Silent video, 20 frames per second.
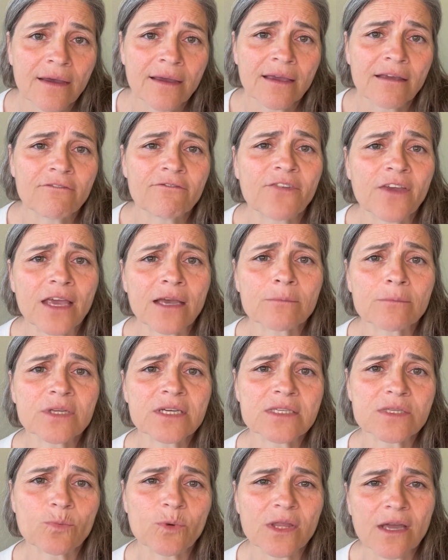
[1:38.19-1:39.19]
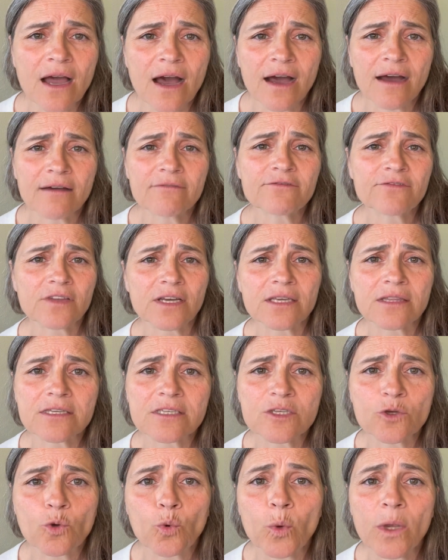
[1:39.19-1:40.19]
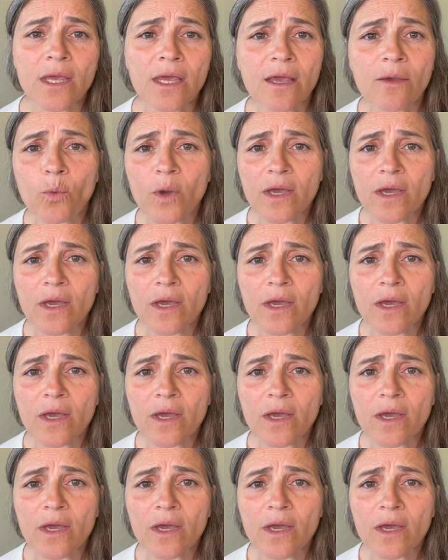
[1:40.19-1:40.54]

In families with conflict, the squeaky